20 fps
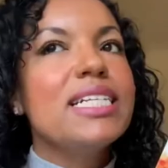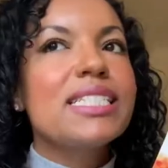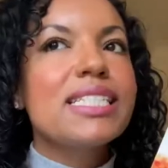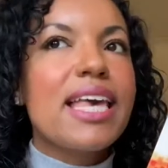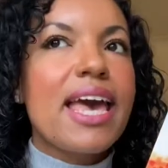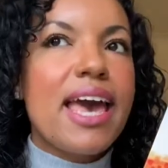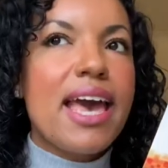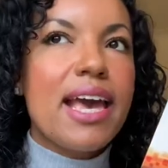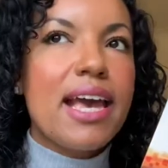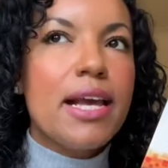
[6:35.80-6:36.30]
It's
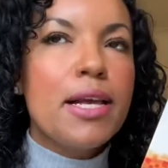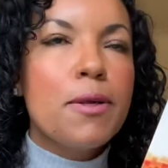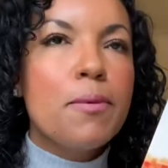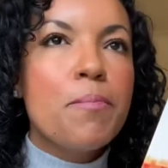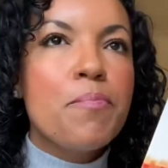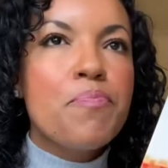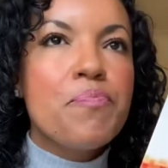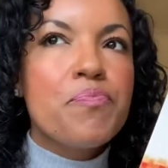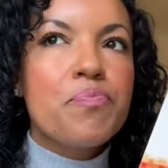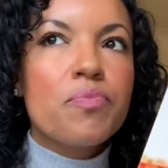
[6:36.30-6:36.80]
a
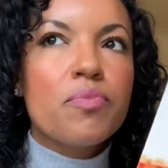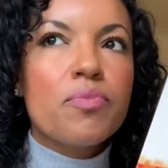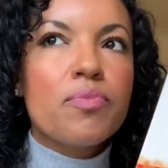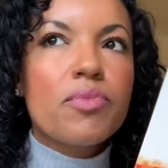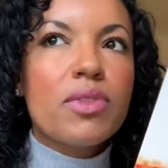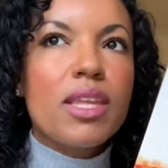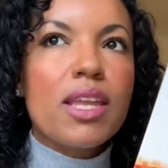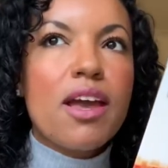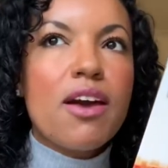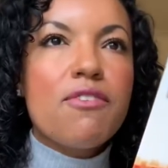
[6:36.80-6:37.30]

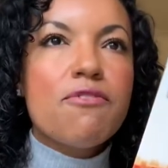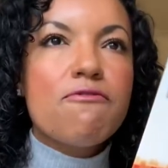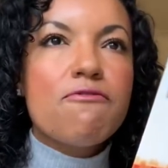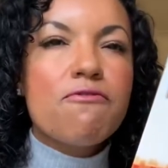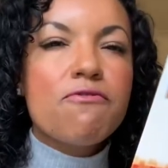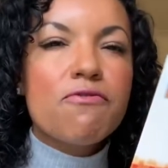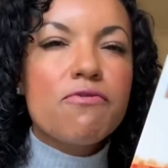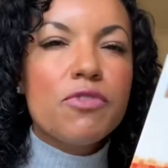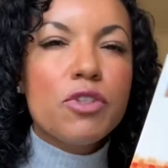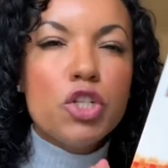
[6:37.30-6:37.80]

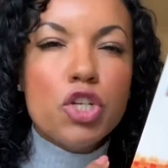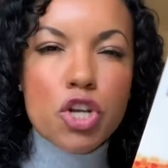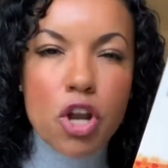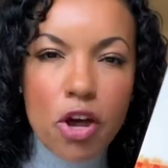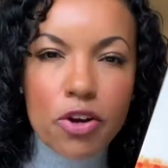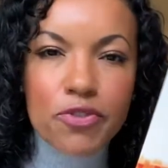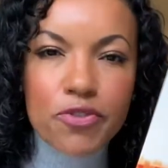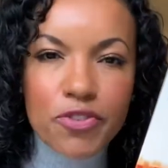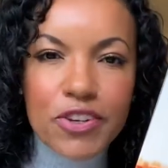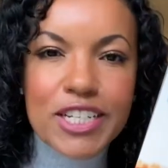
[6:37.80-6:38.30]

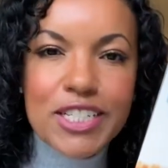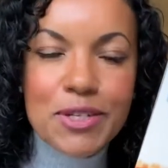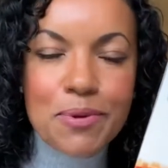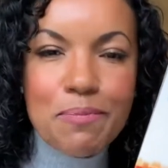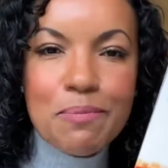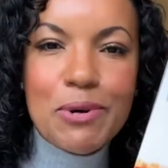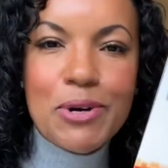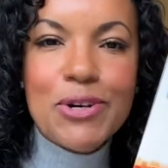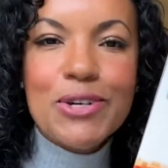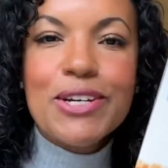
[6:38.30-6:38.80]
non-fiction
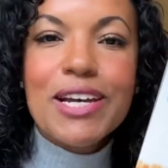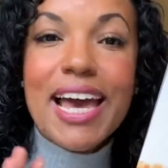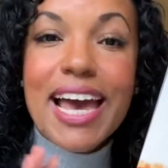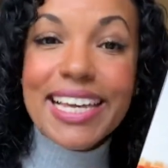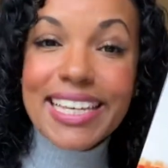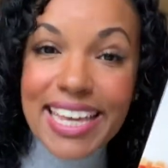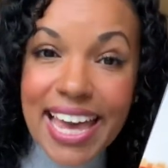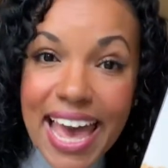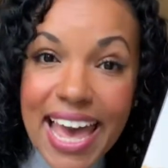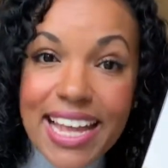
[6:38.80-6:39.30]
book,
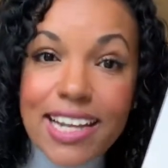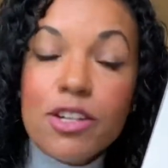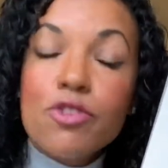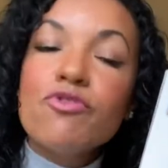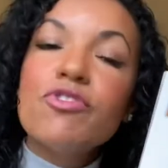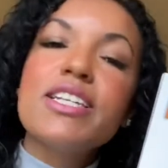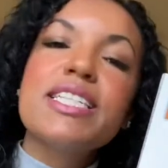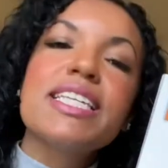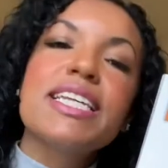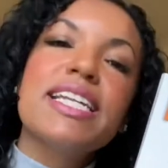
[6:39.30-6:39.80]
again
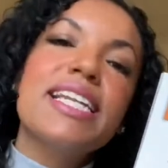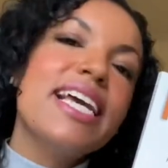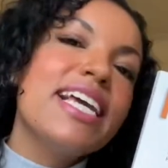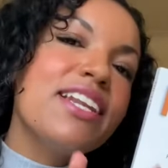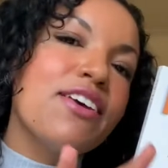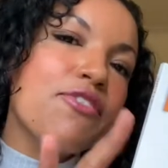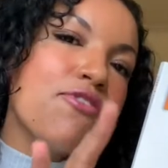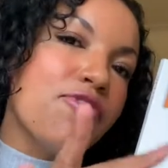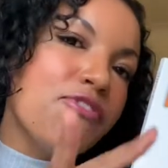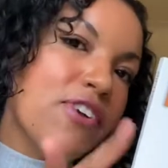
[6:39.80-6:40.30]
written
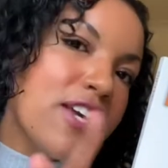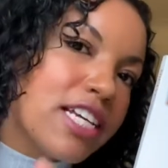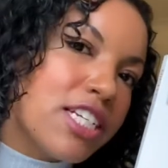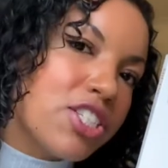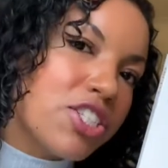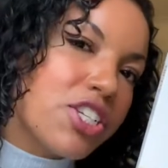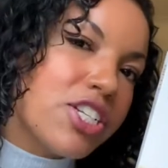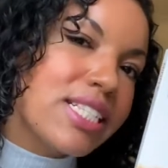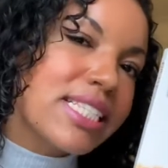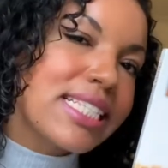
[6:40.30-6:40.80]
in a
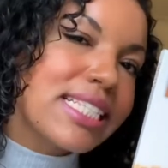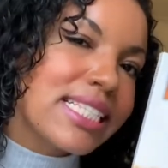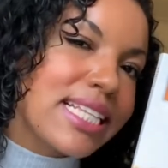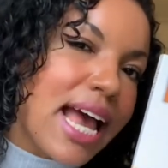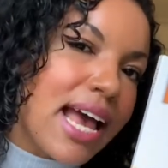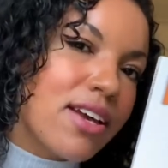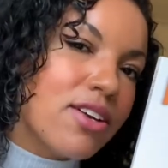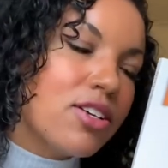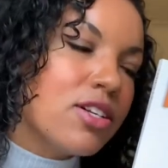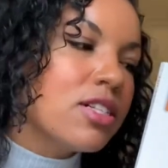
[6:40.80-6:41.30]
fiction
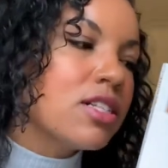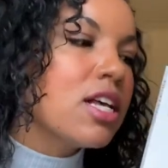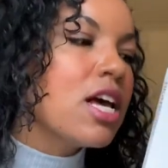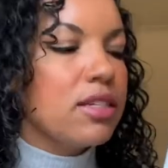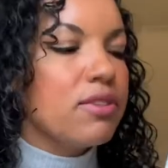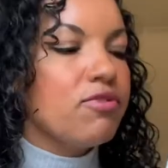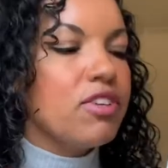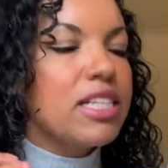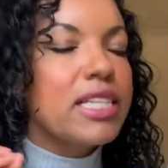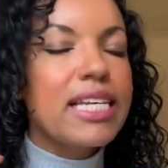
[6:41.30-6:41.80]
style,
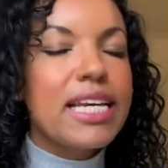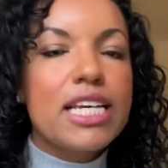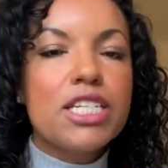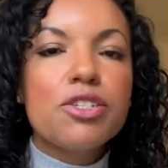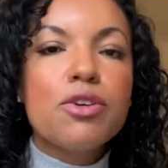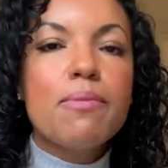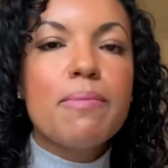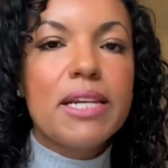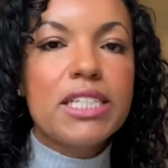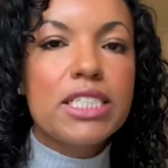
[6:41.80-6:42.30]
really
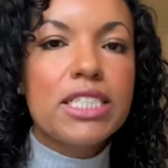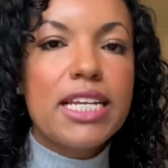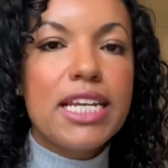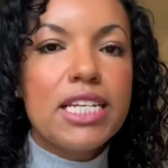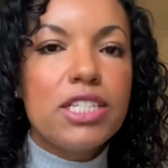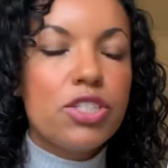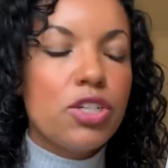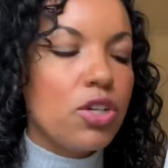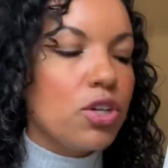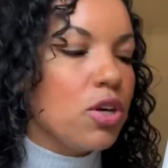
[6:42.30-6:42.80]
gets your
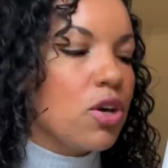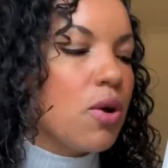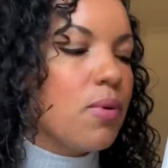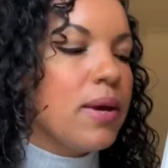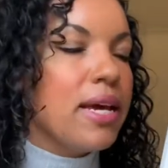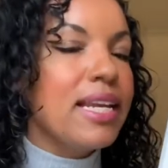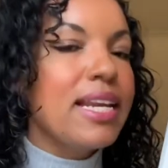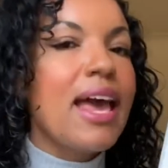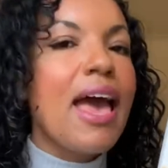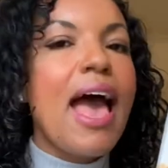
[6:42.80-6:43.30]
imagination
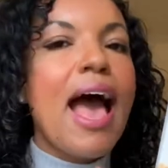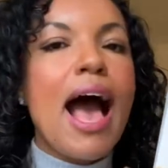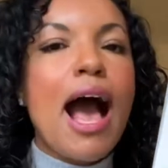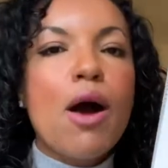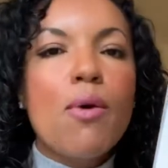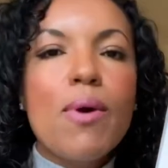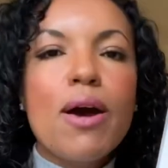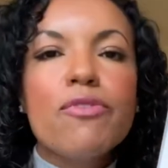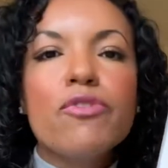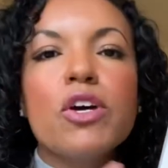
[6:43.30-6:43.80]
going.
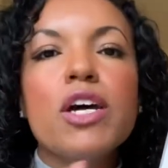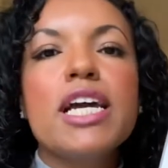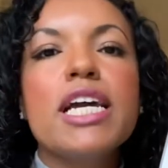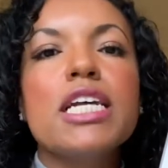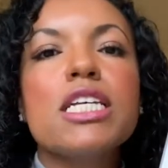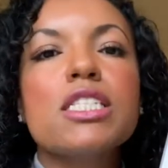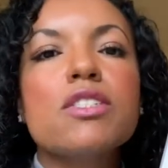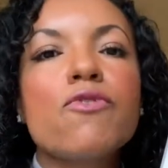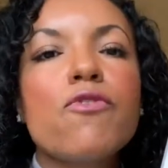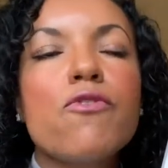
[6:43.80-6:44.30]
However,
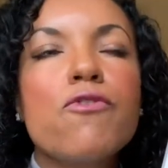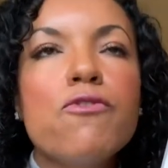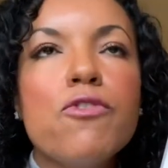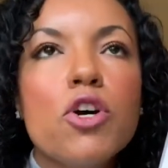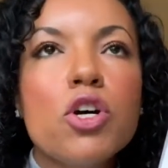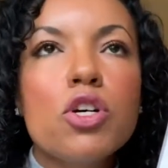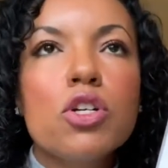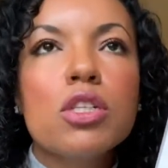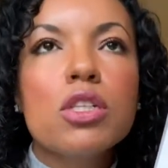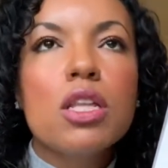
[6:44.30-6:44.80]
it's
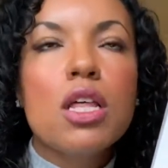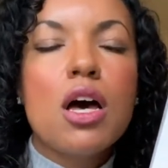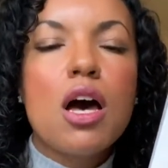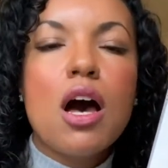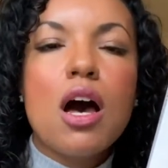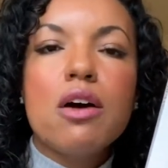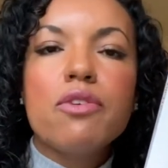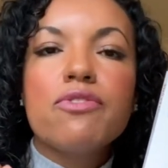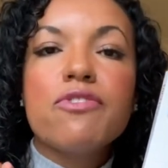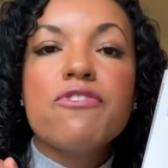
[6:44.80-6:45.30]
full
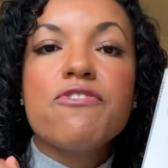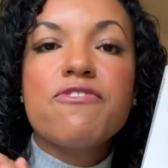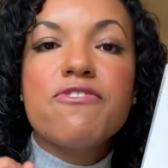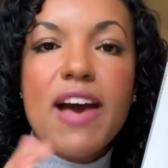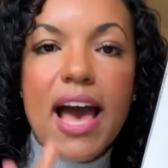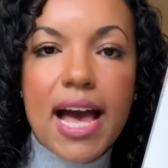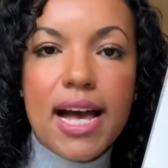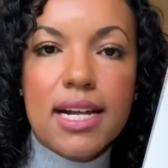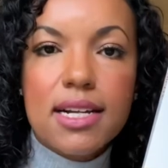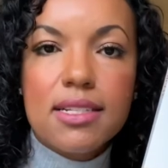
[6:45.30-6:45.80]
of
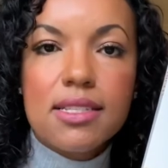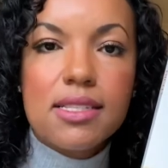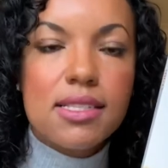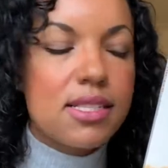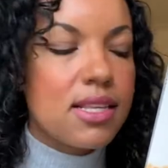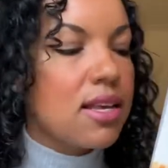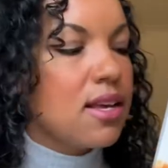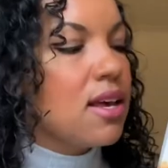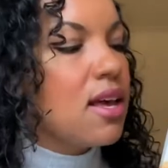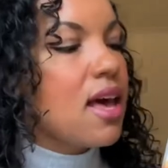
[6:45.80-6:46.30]

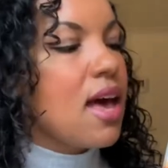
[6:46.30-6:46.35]
facts